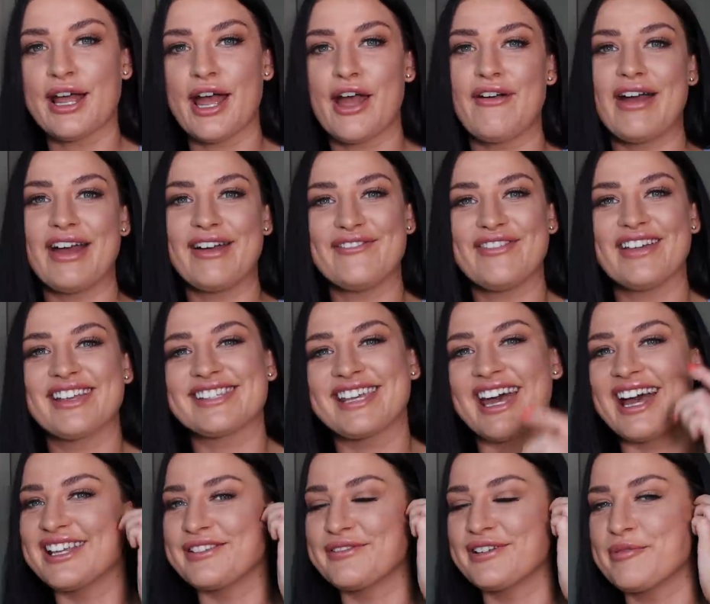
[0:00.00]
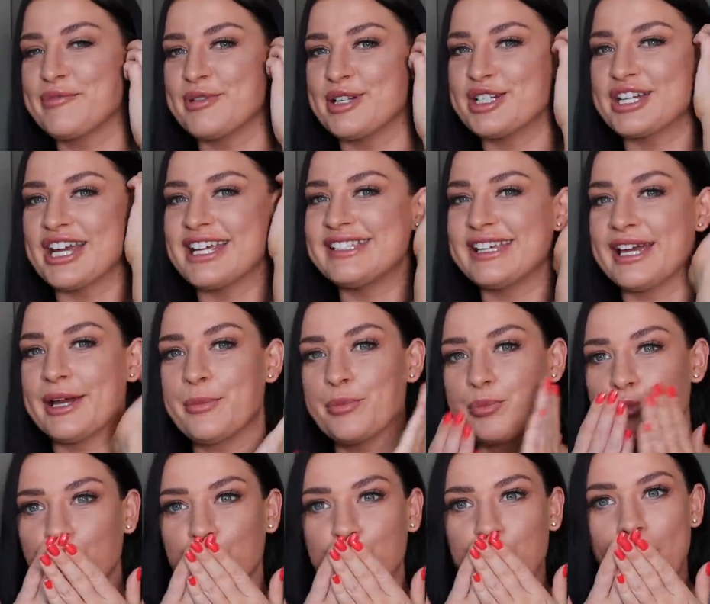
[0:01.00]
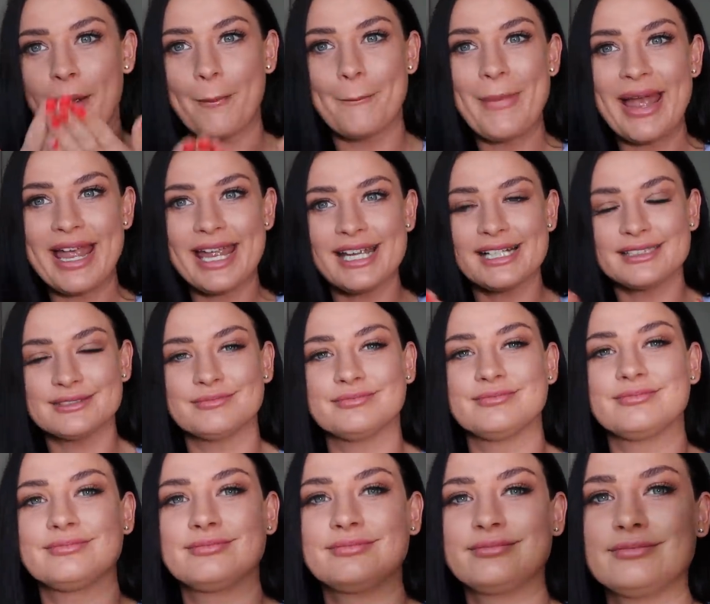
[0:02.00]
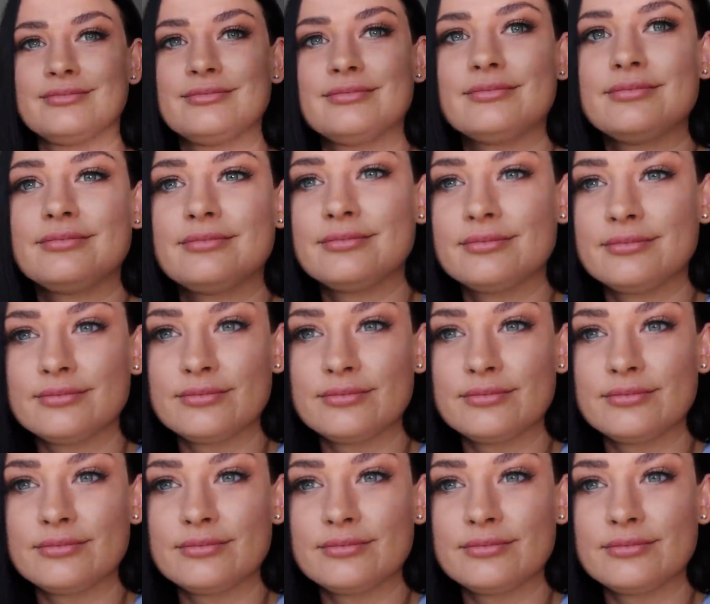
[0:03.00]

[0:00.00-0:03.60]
Alright, thanks guys, really appreciate it.